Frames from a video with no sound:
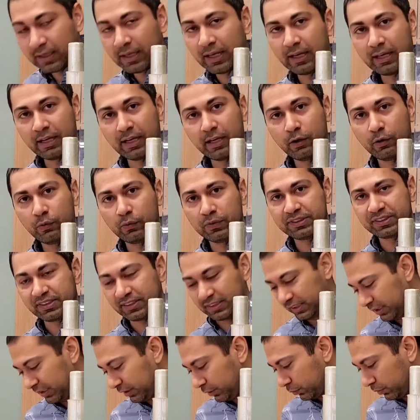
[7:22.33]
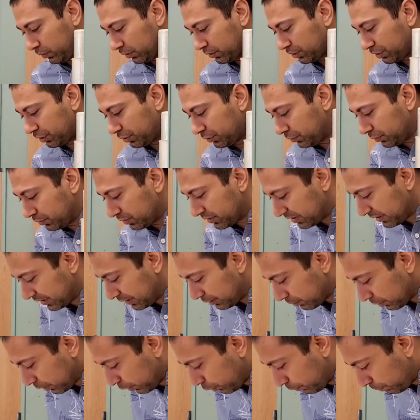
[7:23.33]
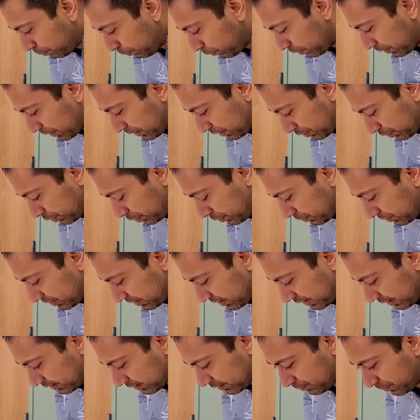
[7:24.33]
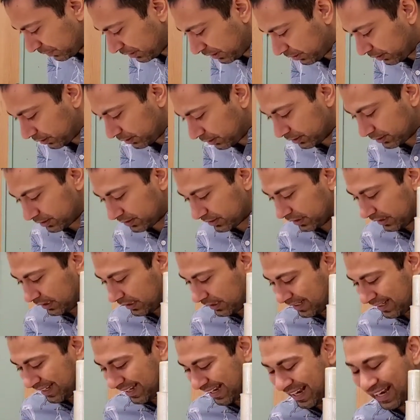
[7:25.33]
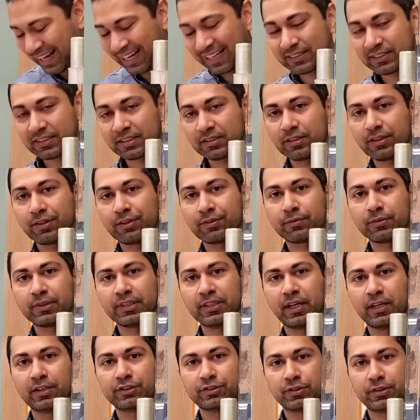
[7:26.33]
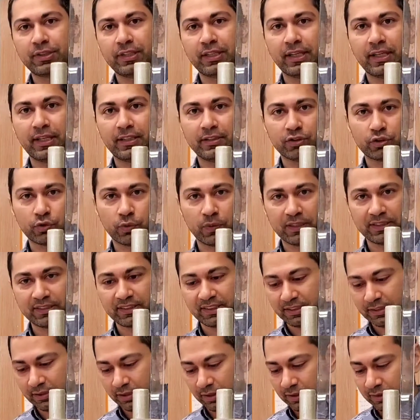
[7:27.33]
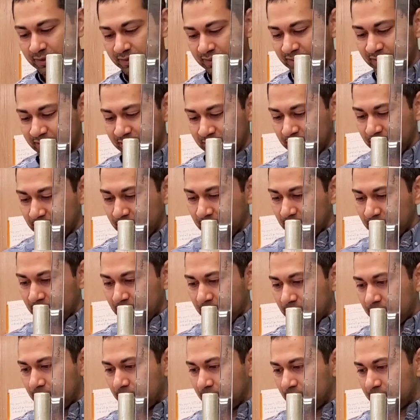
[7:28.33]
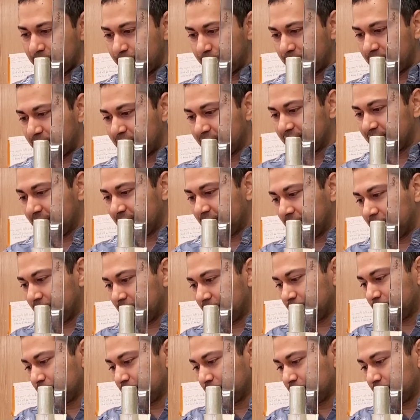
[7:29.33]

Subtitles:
L was equal to 0.26 meters at 320 hertz. Let's put this down,